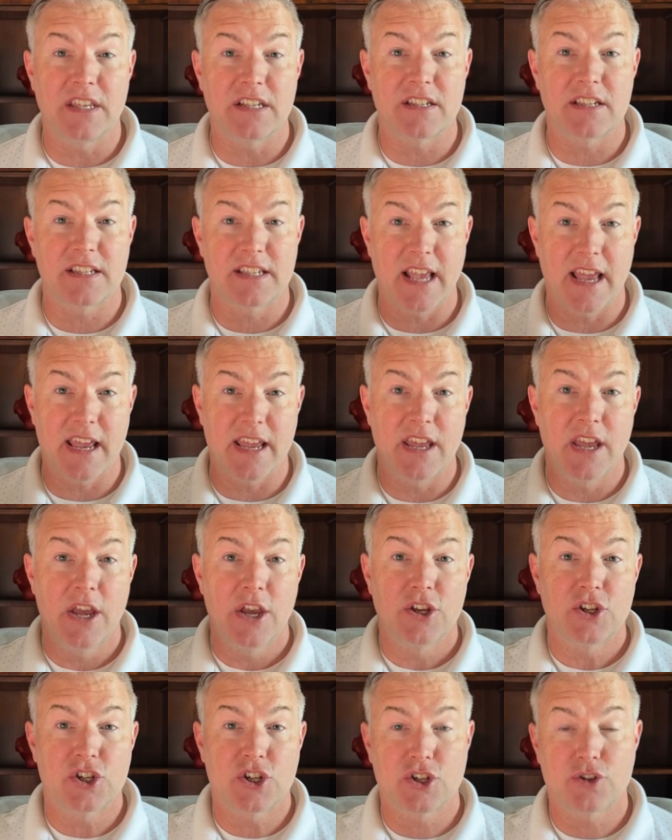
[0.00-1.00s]
This is a
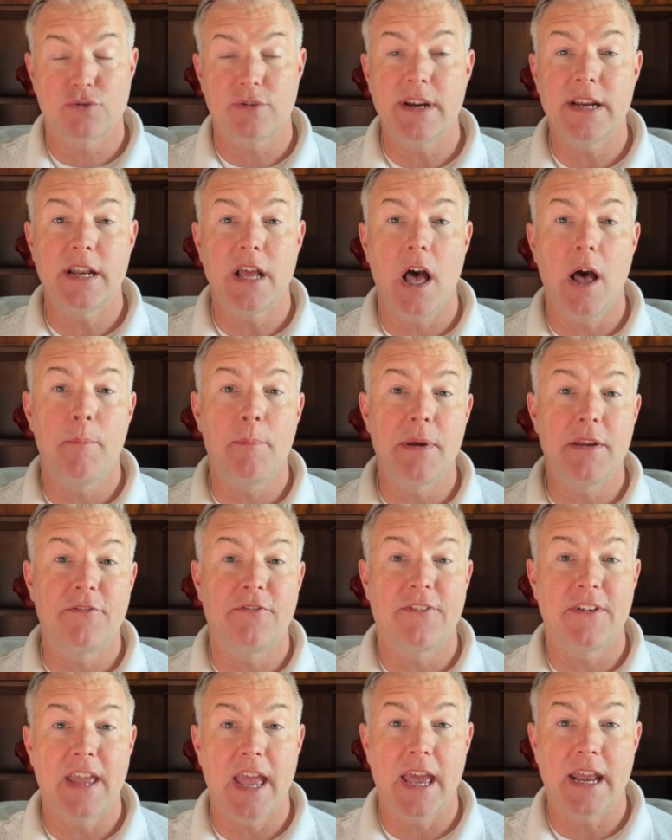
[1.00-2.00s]
street up in
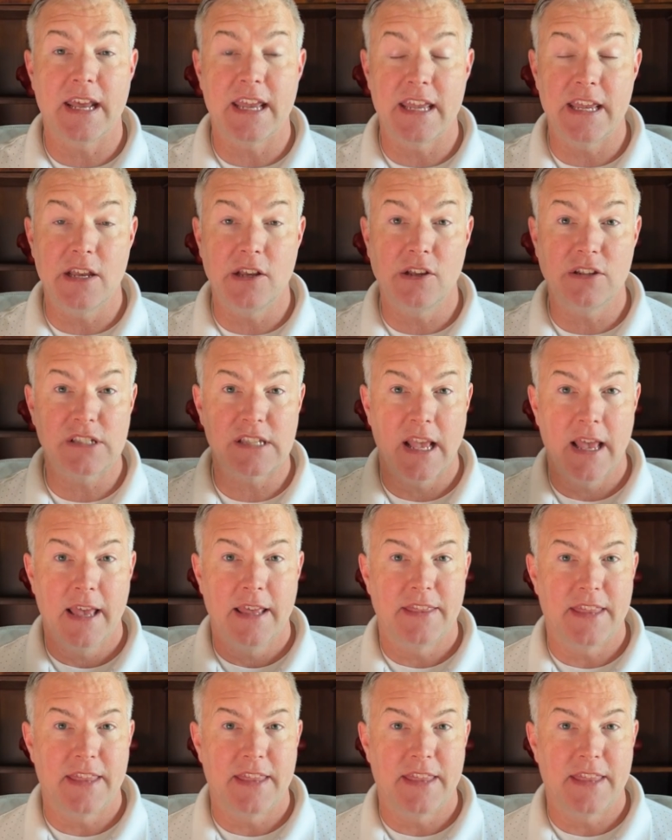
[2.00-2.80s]
Fianna Hills